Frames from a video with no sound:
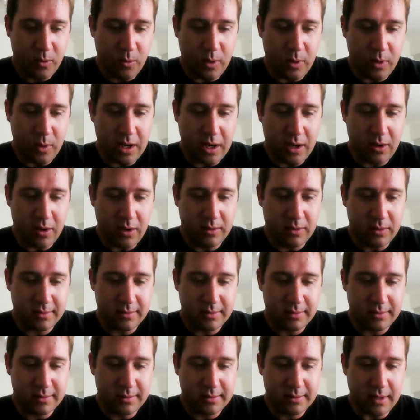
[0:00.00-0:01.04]

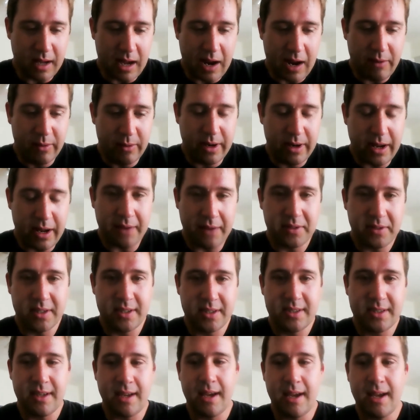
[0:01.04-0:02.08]
Well, I would have to
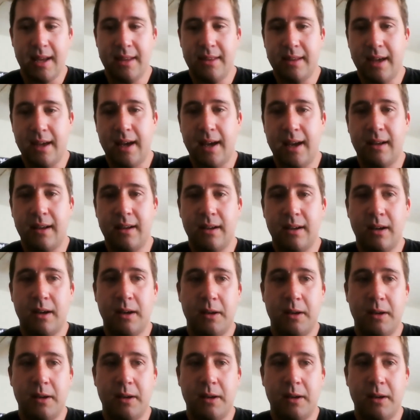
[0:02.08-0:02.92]
say that